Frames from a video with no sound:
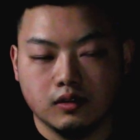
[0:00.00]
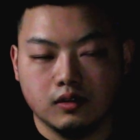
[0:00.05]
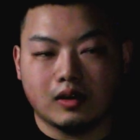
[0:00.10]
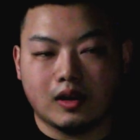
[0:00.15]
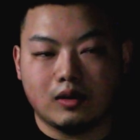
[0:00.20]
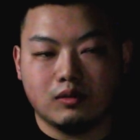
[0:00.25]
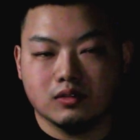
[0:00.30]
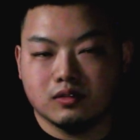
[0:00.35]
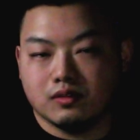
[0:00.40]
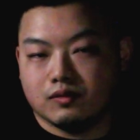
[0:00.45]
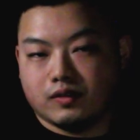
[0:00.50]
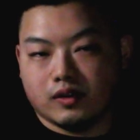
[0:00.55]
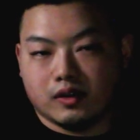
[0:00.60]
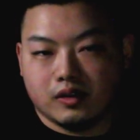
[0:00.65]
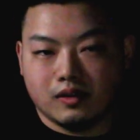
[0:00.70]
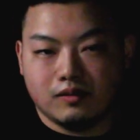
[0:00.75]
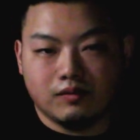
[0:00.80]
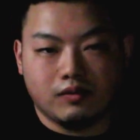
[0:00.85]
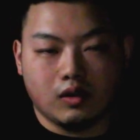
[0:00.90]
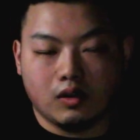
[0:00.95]
I was
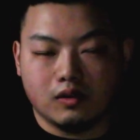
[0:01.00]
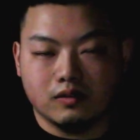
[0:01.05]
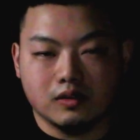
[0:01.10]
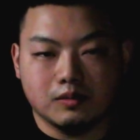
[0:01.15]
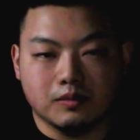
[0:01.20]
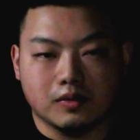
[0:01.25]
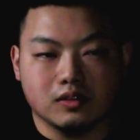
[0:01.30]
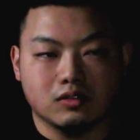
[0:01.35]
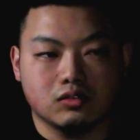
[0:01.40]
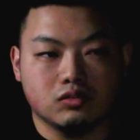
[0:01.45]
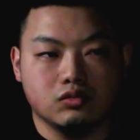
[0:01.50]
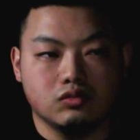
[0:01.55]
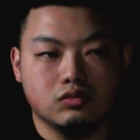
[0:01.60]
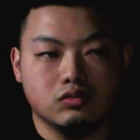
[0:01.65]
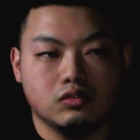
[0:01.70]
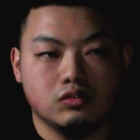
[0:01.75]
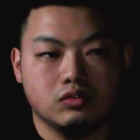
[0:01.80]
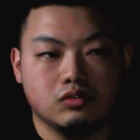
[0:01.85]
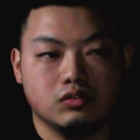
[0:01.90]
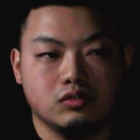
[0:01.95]
very involved in my
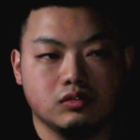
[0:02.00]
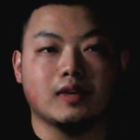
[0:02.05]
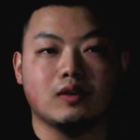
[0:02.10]
school.